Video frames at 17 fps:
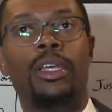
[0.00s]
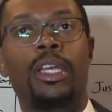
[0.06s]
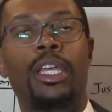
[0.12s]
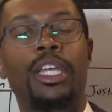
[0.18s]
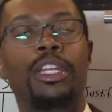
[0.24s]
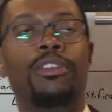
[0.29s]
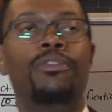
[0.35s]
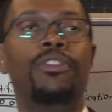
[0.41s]

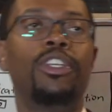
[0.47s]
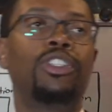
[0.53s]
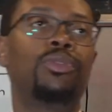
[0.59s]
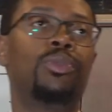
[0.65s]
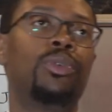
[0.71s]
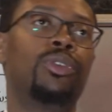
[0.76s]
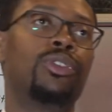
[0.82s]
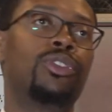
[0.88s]

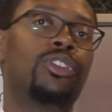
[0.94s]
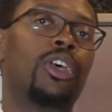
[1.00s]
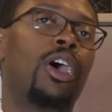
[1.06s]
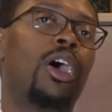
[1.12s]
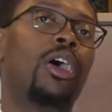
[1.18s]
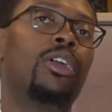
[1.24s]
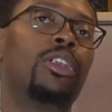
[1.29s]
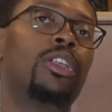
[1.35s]
individuals
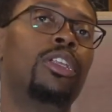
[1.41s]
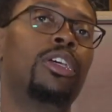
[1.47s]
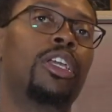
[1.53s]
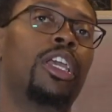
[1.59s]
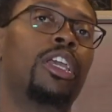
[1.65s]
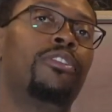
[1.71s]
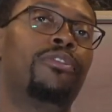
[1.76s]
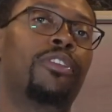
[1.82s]
are
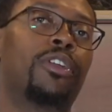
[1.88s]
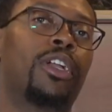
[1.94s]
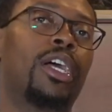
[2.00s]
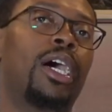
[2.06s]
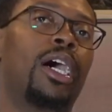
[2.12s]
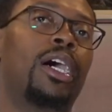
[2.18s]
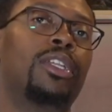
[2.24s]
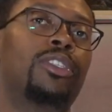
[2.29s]
looking for
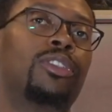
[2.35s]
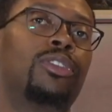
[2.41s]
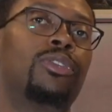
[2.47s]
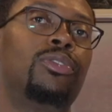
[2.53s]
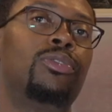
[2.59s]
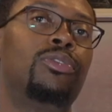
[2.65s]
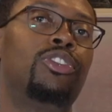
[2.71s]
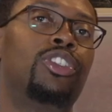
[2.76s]
God
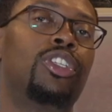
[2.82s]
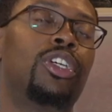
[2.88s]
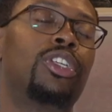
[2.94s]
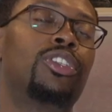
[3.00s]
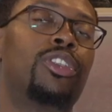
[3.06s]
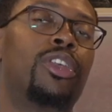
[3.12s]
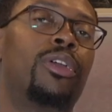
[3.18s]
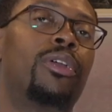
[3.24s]
to
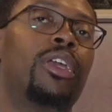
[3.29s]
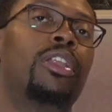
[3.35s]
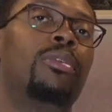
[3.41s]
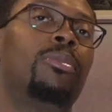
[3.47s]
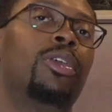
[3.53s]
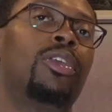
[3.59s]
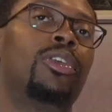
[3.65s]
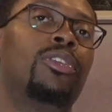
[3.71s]
judge their
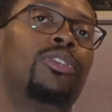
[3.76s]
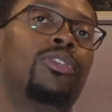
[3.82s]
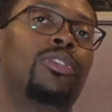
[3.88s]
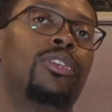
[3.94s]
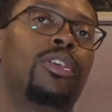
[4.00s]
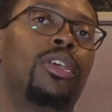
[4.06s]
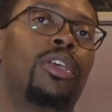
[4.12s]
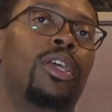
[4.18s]

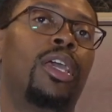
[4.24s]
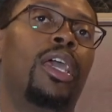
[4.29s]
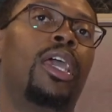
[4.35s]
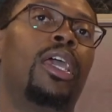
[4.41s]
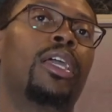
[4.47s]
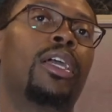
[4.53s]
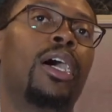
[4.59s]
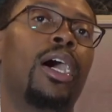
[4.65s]
enemies,
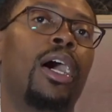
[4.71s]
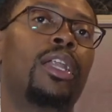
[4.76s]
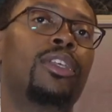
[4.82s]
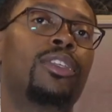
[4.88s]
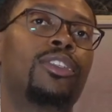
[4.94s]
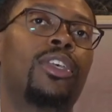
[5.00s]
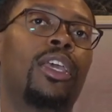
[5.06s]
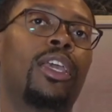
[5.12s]
and God
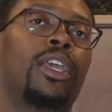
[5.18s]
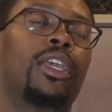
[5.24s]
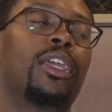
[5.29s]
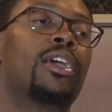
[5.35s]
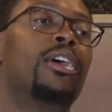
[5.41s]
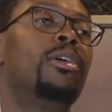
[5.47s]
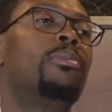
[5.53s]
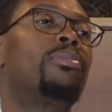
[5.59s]
is
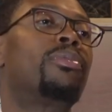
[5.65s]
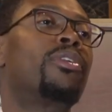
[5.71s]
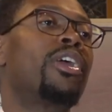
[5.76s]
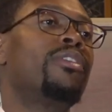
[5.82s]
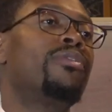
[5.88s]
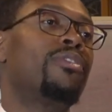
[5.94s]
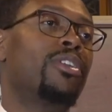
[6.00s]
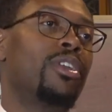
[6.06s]
saying,
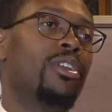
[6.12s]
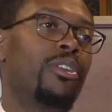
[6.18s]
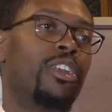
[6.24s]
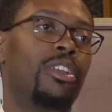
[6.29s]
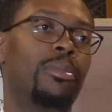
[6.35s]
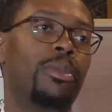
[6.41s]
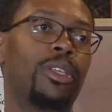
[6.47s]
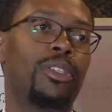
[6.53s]
pray for your
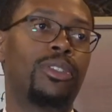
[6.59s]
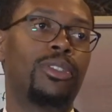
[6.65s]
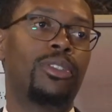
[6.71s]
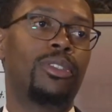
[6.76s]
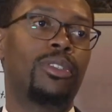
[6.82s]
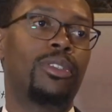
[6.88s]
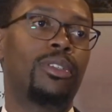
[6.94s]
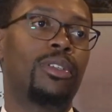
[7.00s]

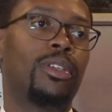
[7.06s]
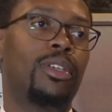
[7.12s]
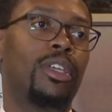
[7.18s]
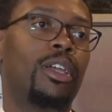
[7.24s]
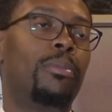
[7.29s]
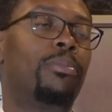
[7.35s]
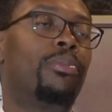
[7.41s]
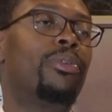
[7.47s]
enemies.
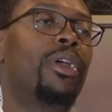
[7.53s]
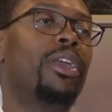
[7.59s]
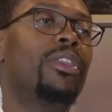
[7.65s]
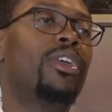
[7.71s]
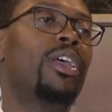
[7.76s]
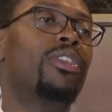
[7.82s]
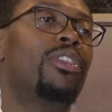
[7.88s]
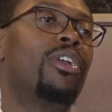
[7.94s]
Pray
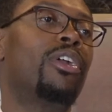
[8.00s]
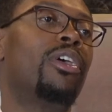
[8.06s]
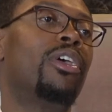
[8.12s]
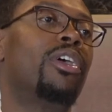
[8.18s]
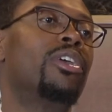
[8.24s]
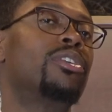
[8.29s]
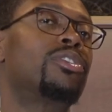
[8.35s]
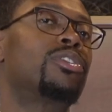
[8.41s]
that their
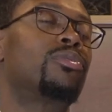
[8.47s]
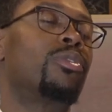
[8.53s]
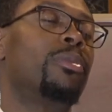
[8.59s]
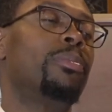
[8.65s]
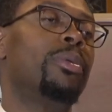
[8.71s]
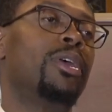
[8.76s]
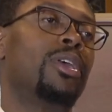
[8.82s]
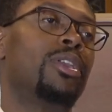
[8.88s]
hearts
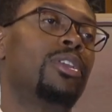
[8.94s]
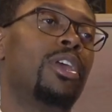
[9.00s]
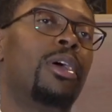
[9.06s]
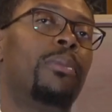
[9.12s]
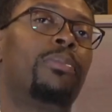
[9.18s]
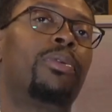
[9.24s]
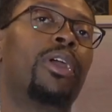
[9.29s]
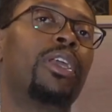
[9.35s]
repent.
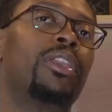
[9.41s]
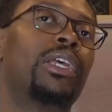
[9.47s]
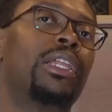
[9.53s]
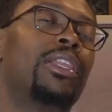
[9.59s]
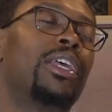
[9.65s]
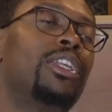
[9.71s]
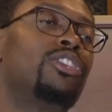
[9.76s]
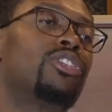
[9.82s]
Pray
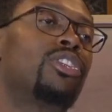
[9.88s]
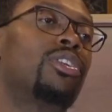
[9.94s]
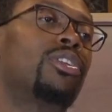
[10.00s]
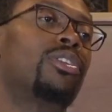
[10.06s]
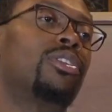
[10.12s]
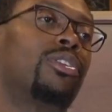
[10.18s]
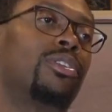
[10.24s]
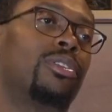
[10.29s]
that they
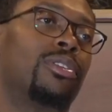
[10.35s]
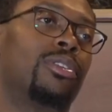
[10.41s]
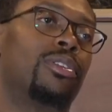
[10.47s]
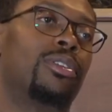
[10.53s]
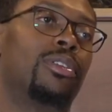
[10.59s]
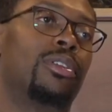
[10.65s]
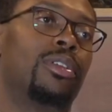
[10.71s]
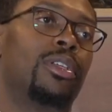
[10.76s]
turn.
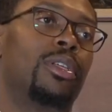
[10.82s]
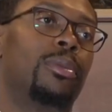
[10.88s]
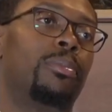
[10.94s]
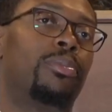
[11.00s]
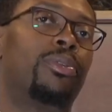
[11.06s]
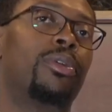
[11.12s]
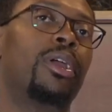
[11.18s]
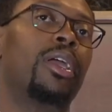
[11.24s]

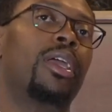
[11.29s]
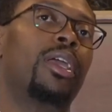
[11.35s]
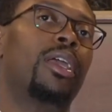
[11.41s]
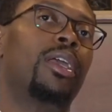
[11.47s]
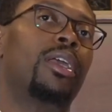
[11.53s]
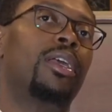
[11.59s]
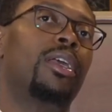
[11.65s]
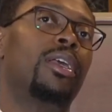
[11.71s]

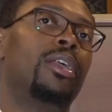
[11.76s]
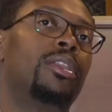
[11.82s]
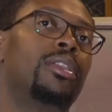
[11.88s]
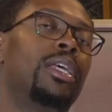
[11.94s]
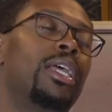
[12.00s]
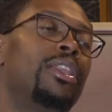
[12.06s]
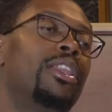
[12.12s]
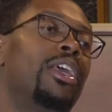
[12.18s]
Pray
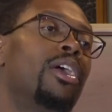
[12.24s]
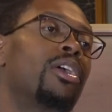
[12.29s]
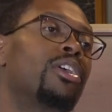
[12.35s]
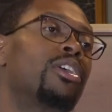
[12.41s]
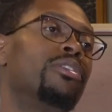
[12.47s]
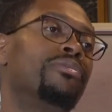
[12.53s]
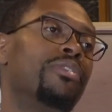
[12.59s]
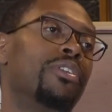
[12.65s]
that they are
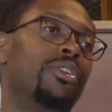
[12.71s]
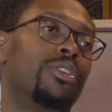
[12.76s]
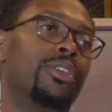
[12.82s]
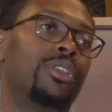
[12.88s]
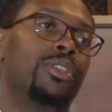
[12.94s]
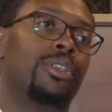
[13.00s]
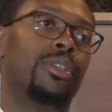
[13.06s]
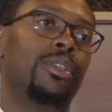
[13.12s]

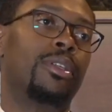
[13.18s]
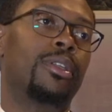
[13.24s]
converted.